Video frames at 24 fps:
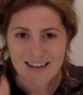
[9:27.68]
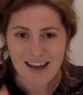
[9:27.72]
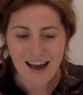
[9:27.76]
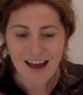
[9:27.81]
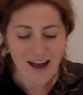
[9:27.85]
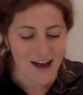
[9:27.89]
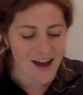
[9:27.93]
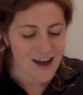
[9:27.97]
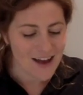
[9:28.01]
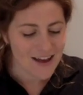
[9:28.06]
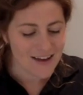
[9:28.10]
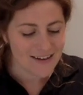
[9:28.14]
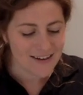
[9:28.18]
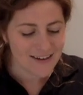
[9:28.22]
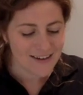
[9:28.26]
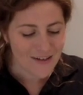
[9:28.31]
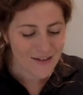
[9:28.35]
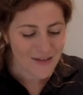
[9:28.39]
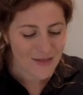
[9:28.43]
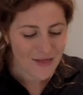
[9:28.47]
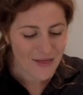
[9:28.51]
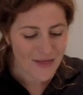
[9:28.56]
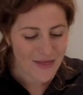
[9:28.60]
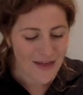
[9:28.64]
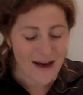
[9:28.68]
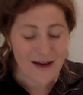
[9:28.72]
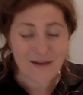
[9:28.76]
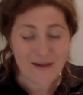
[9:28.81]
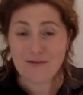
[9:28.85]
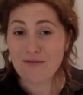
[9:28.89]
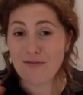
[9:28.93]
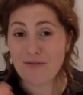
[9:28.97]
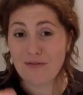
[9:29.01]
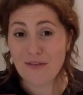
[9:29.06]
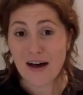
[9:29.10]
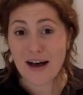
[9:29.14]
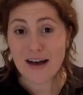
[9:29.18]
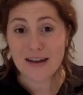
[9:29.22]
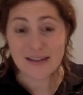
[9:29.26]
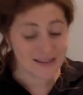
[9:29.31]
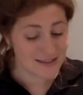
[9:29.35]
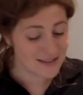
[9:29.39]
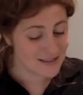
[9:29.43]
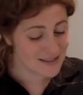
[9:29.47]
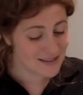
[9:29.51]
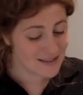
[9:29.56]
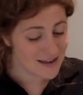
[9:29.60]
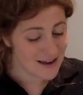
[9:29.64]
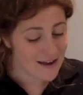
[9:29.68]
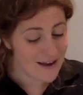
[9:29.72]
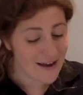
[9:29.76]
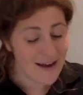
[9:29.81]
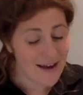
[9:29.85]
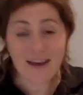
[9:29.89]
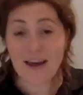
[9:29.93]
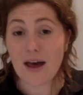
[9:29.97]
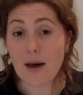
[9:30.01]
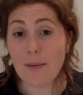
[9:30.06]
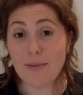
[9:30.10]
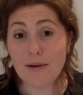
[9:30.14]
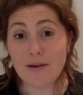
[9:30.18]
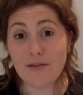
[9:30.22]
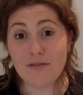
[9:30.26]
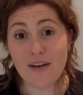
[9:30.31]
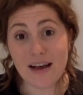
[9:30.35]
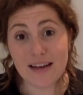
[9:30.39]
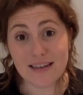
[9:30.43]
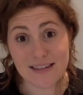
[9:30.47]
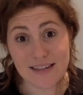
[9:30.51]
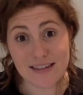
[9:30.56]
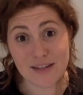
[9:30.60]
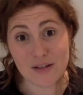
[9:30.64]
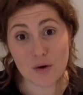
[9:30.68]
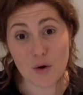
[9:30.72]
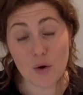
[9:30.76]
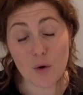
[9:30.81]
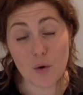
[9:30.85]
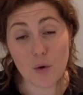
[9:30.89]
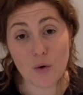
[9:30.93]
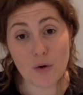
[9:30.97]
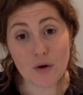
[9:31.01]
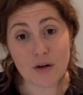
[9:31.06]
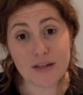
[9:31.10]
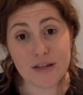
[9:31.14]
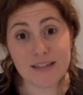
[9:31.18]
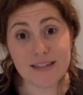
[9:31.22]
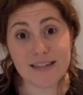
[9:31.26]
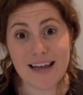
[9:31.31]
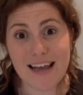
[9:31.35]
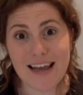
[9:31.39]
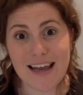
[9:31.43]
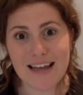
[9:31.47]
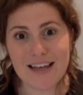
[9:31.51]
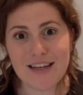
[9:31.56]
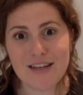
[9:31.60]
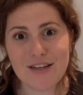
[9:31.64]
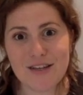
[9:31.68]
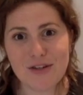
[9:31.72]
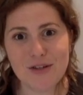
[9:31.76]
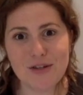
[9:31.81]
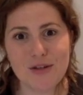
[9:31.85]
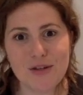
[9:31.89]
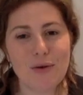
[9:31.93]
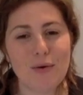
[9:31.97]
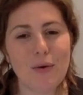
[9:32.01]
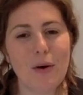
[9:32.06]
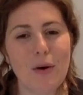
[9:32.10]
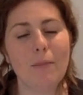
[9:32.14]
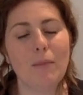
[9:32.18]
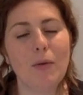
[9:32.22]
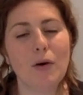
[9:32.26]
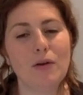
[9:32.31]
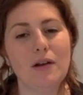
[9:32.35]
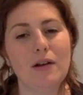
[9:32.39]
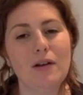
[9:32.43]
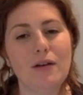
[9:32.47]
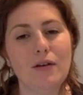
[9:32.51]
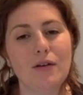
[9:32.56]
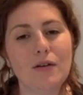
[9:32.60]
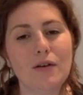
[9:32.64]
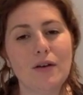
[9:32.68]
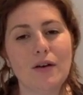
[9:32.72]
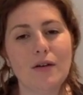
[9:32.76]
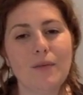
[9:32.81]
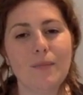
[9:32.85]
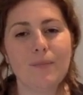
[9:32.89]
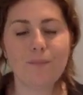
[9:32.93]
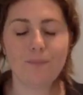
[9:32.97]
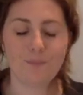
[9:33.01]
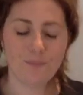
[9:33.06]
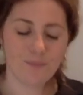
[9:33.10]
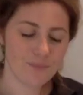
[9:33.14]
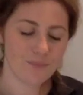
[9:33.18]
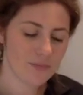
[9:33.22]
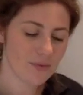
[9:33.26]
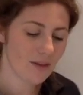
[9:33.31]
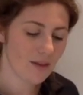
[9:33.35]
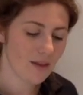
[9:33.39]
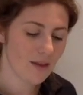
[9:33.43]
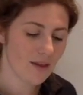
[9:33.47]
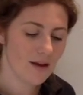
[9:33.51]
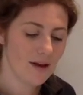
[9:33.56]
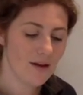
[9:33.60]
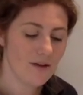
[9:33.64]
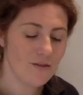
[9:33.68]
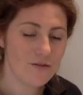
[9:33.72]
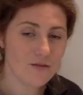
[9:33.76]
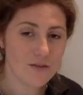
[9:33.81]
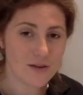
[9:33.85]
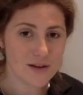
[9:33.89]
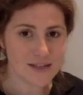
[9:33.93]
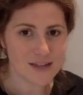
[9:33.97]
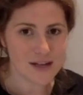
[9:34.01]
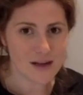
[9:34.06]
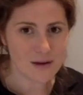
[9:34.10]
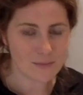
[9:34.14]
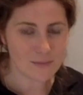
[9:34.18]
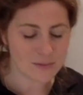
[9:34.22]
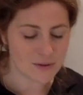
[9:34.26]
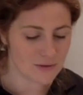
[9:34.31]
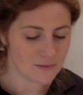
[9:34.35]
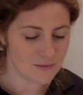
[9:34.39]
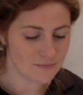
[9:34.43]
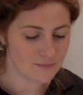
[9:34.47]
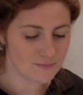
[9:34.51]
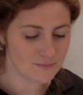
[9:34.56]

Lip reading: turn that first couple of verses and chorus into a monologue. For example,